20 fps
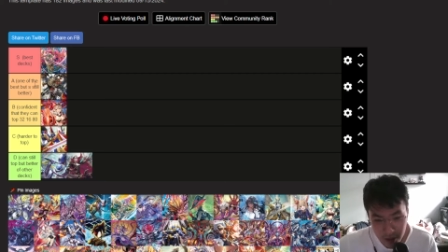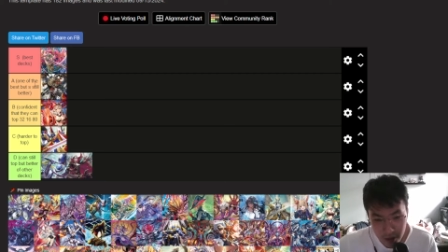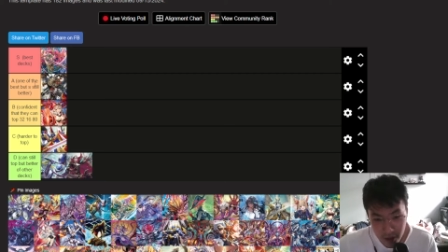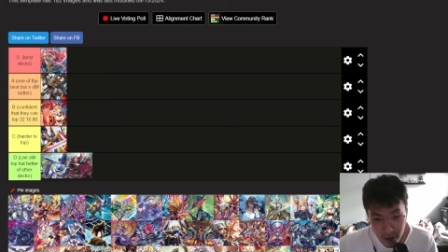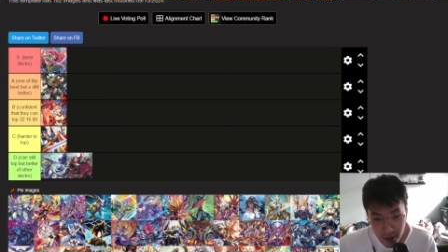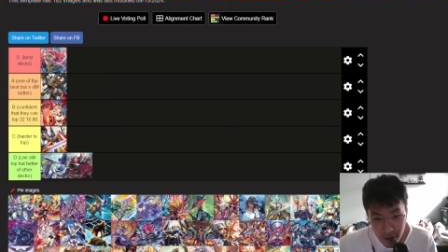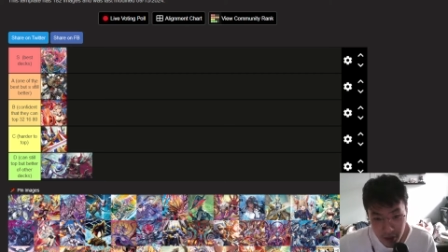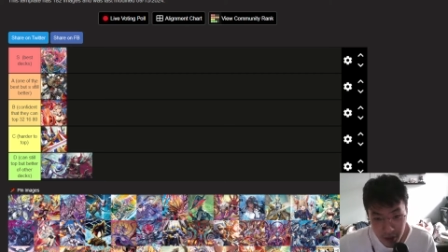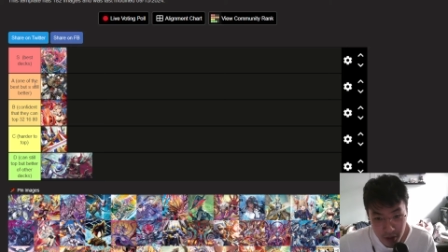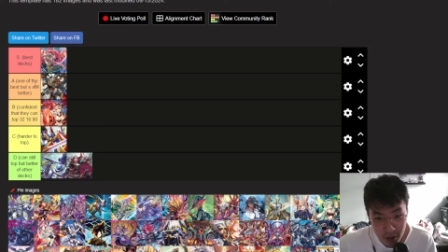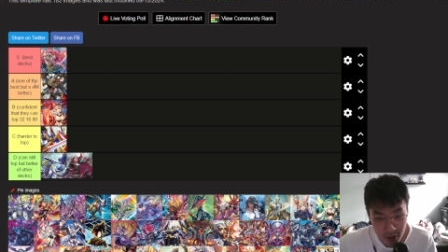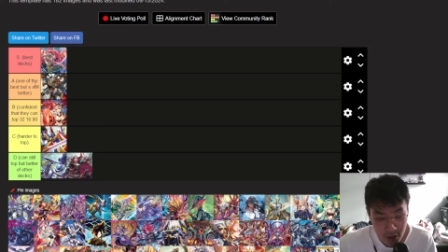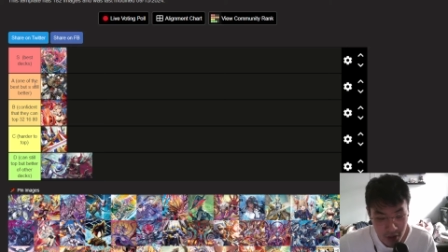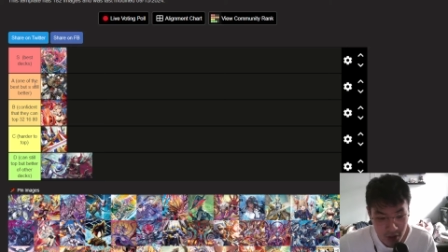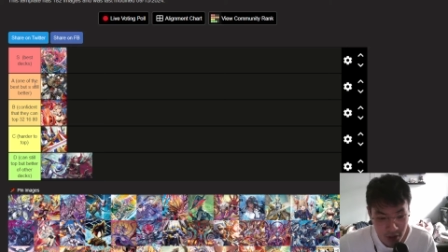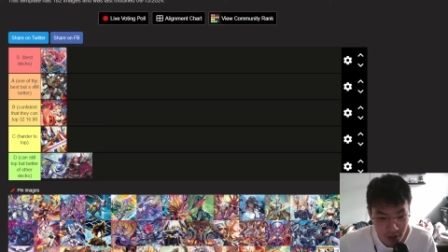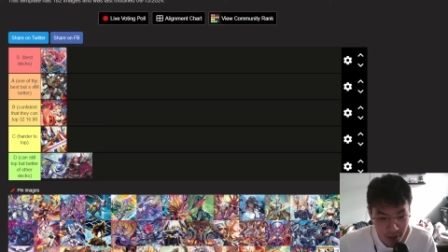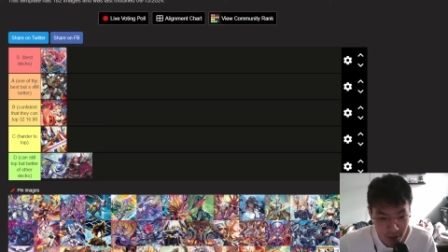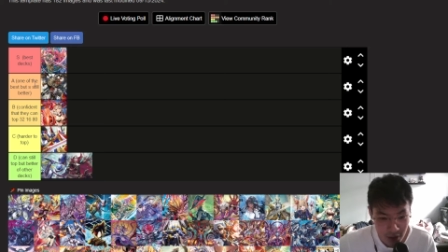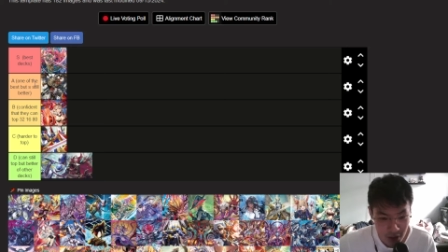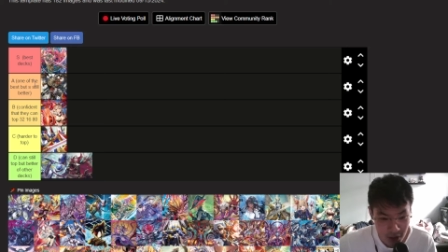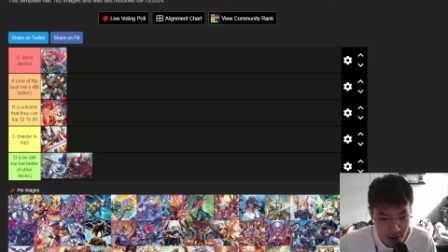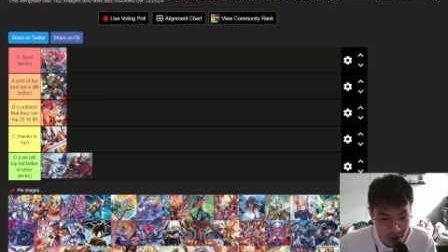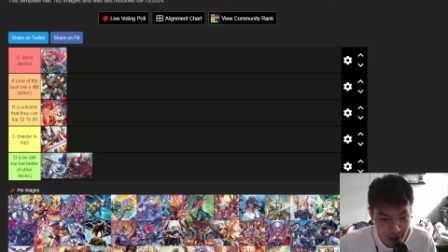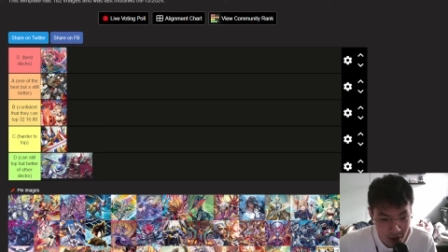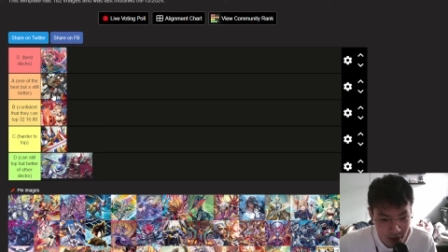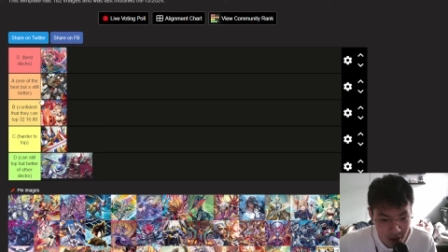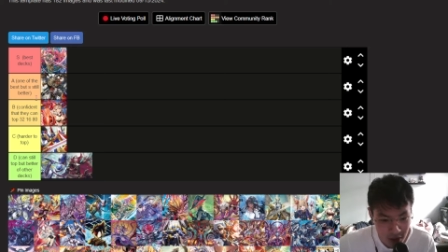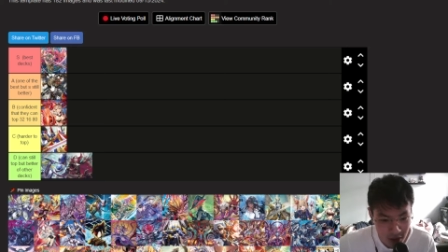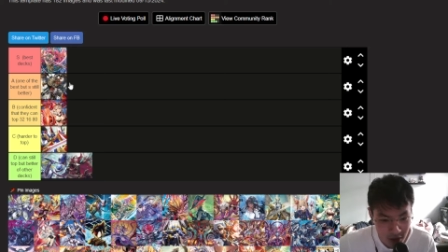your resources because it
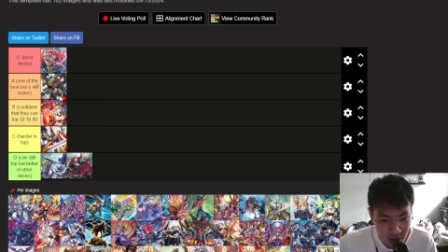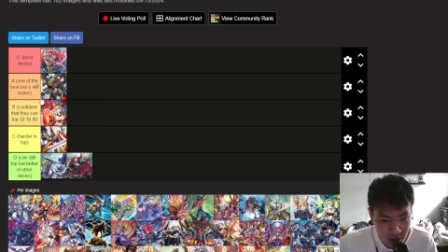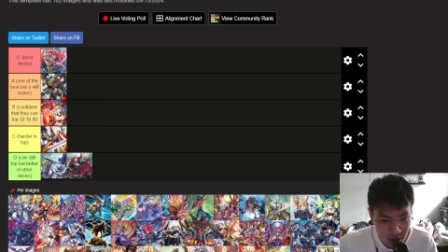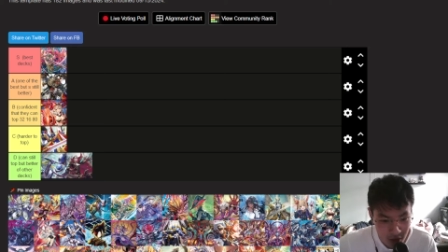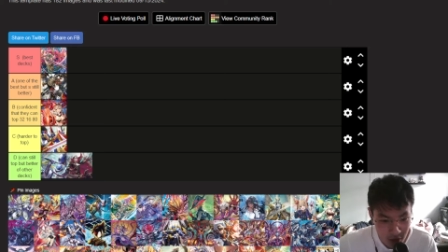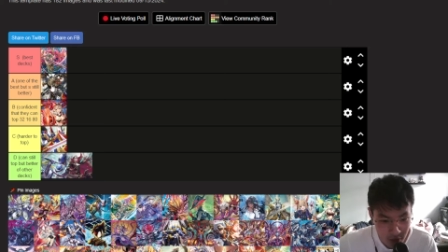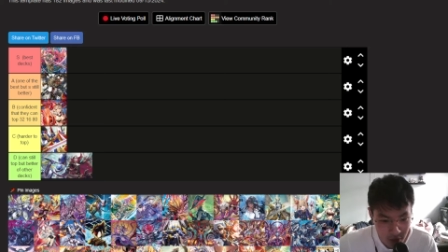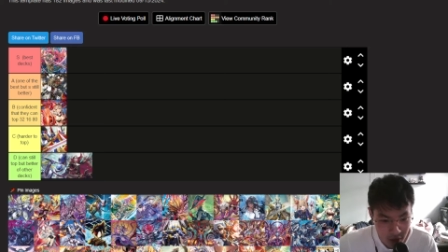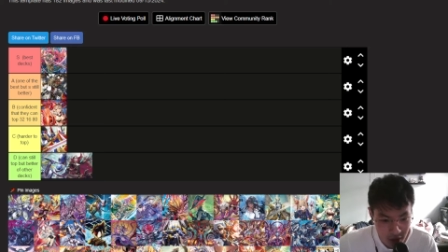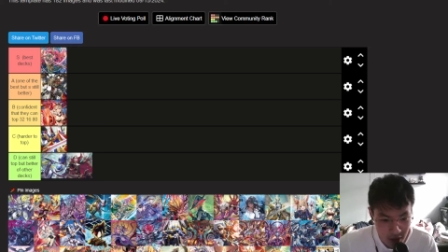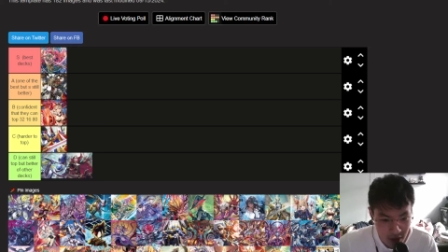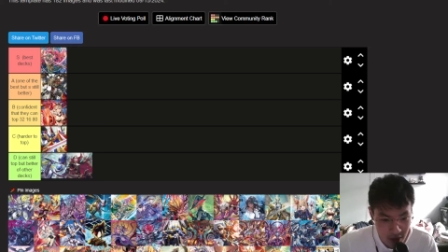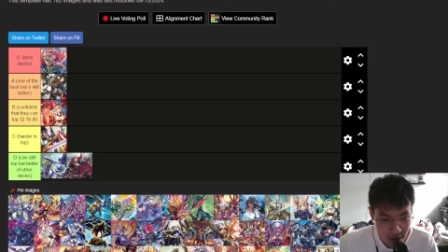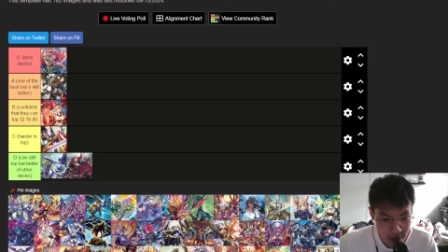needs C B.